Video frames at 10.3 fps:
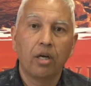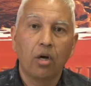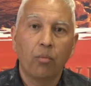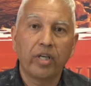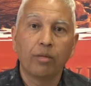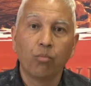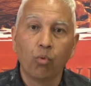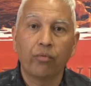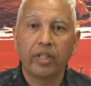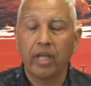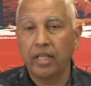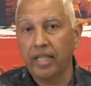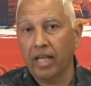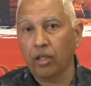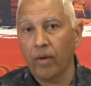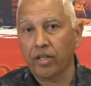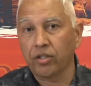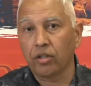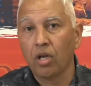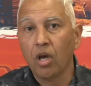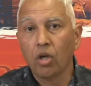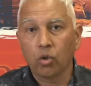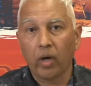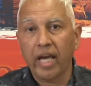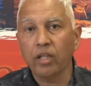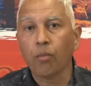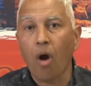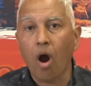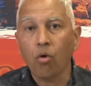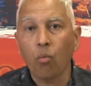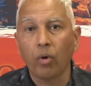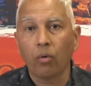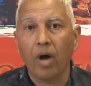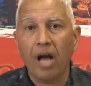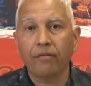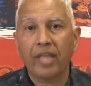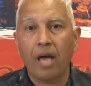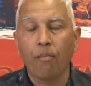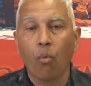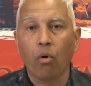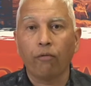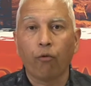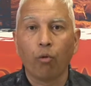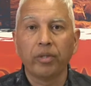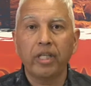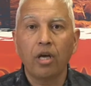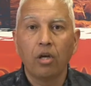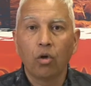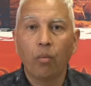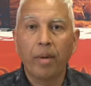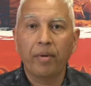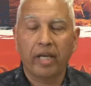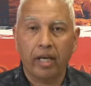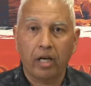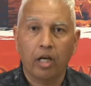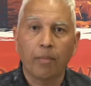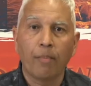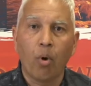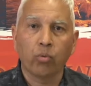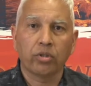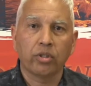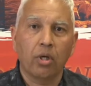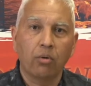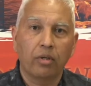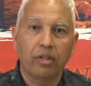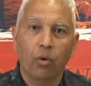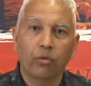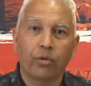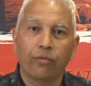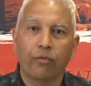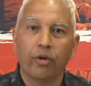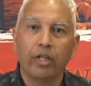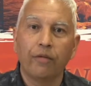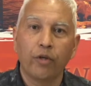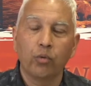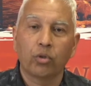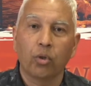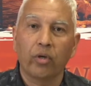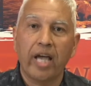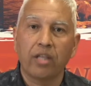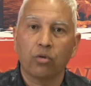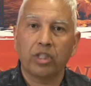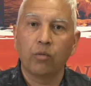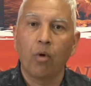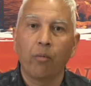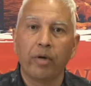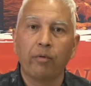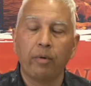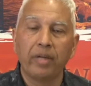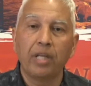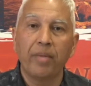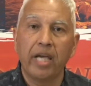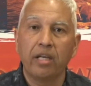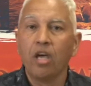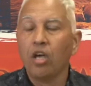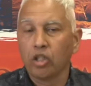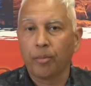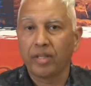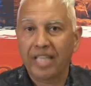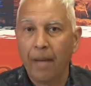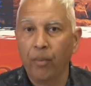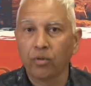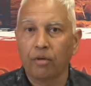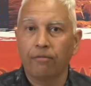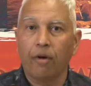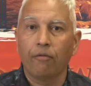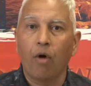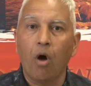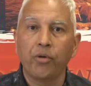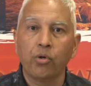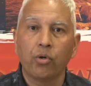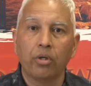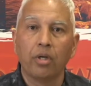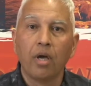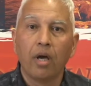move in that direction. So again, tomorrow we'll have that more formally. Maybe I'll get a couple of posters out for individuals to look at to see what we really mean. Some examples of how you could